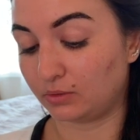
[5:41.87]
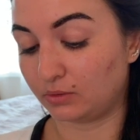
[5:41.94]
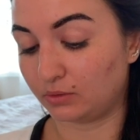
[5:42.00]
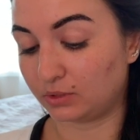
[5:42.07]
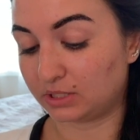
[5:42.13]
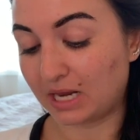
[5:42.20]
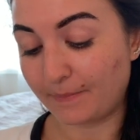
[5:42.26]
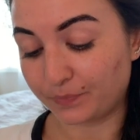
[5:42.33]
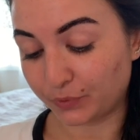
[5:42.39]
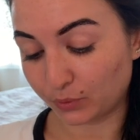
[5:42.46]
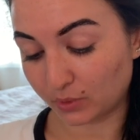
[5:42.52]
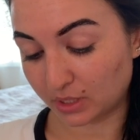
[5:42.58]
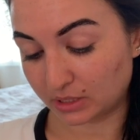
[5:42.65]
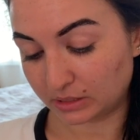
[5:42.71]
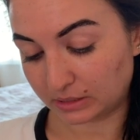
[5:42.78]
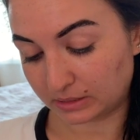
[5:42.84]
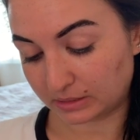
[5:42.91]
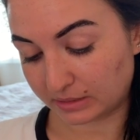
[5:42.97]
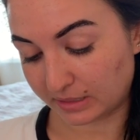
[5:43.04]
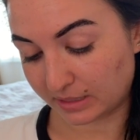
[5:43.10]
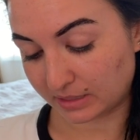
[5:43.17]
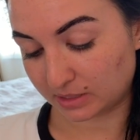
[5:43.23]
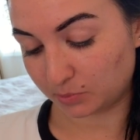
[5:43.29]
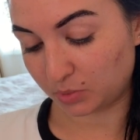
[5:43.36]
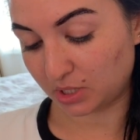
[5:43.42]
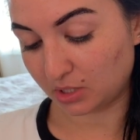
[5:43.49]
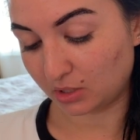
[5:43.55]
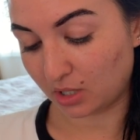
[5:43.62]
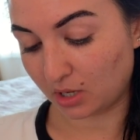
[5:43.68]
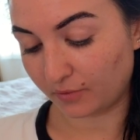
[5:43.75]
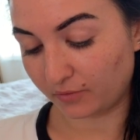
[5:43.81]
step 3 says
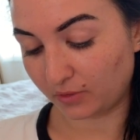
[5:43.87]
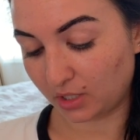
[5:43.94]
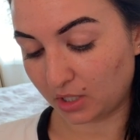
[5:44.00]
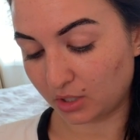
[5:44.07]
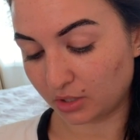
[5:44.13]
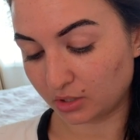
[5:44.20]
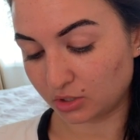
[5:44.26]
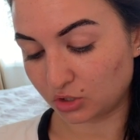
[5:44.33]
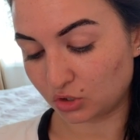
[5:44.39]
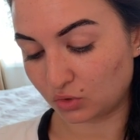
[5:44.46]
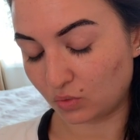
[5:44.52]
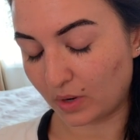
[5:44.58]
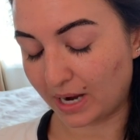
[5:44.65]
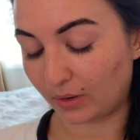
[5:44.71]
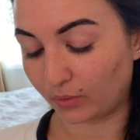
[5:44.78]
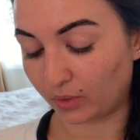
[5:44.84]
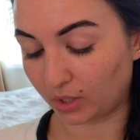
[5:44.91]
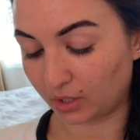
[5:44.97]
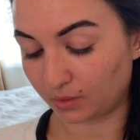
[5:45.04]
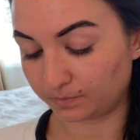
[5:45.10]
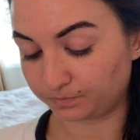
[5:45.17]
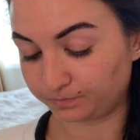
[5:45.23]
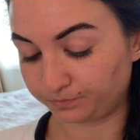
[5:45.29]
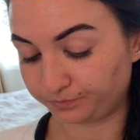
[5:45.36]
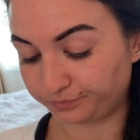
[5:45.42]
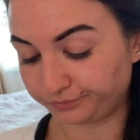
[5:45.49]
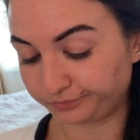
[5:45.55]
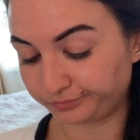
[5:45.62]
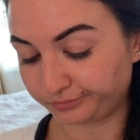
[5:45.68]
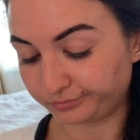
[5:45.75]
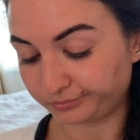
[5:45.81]
peel off inner to outer
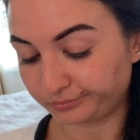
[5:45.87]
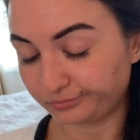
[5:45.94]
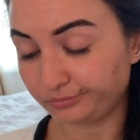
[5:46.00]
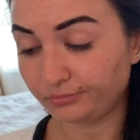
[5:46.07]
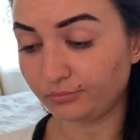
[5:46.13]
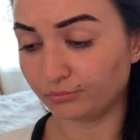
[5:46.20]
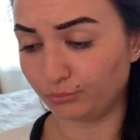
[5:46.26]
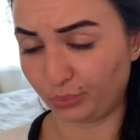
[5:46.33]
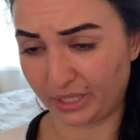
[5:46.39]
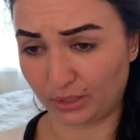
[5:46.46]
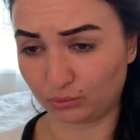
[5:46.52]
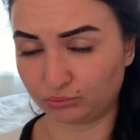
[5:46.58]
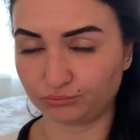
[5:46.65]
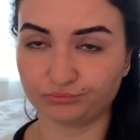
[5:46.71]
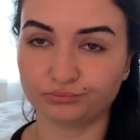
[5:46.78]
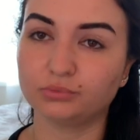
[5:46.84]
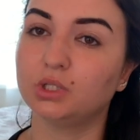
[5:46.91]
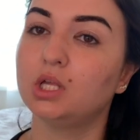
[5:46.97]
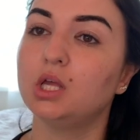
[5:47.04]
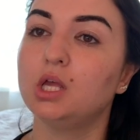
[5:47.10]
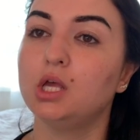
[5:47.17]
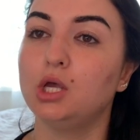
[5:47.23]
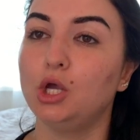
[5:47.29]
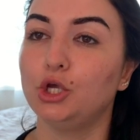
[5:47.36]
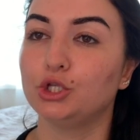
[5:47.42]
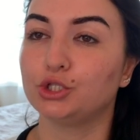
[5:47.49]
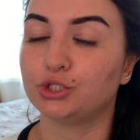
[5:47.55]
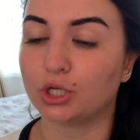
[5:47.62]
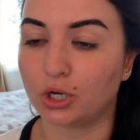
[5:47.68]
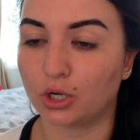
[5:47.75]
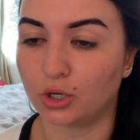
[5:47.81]
brow.
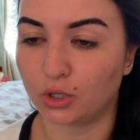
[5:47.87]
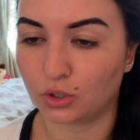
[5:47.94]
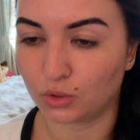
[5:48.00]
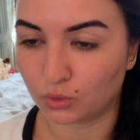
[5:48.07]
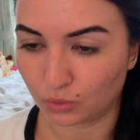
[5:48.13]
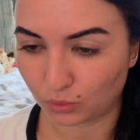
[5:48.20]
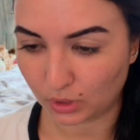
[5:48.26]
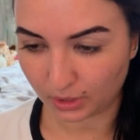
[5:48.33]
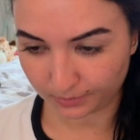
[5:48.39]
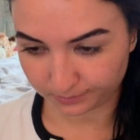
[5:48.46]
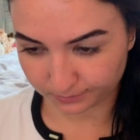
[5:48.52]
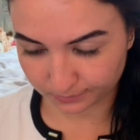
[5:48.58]
So